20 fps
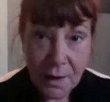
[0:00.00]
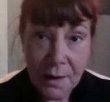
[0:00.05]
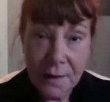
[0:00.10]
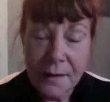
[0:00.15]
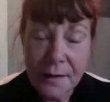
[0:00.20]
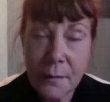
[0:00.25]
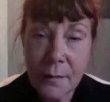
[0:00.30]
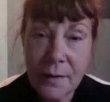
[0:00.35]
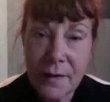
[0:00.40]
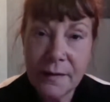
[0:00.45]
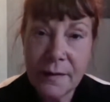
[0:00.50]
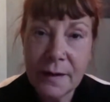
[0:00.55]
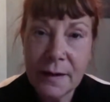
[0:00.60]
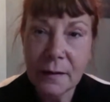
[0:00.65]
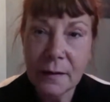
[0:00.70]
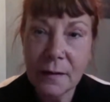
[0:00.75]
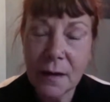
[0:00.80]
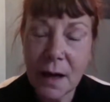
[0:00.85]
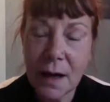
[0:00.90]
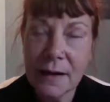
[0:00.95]
that we see
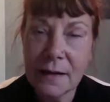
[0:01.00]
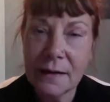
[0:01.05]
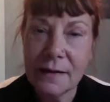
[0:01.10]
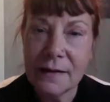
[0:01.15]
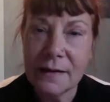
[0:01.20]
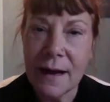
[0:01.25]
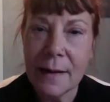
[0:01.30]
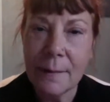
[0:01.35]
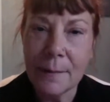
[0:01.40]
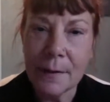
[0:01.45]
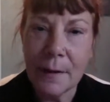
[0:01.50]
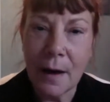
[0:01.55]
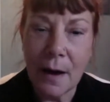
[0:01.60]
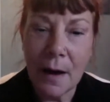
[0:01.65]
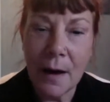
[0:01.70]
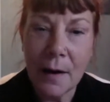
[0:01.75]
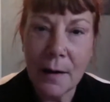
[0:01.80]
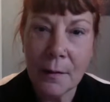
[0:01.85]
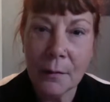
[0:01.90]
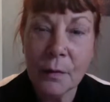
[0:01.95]
a lot
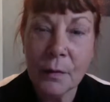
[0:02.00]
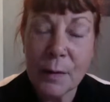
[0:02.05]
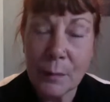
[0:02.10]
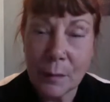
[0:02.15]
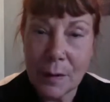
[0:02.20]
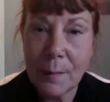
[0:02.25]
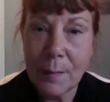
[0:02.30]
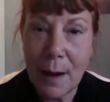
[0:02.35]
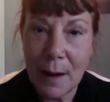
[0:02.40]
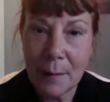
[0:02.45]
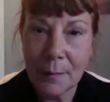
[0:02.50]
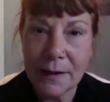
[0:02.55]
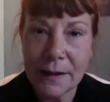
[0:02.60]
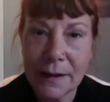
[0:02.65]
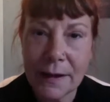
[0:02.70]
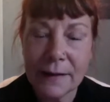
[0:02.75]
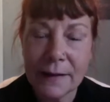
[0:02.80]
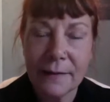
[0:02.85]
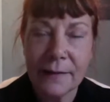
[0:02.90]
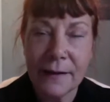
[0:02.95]
of
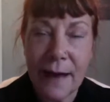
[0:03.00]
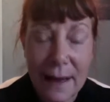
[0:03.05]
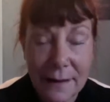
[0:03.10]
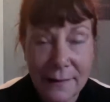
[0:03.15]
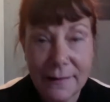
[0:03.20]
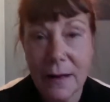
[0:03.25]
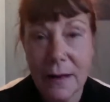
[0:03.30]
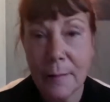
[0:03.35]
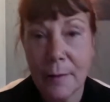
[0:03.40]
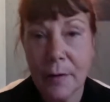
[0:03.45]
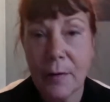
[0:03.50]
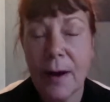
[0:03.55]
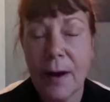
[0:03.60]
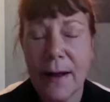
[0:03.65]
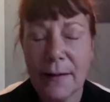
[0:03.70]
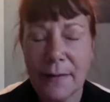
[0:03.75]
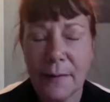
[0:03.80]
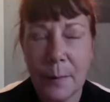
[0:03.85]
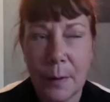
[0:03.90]
Republicans and Democrats,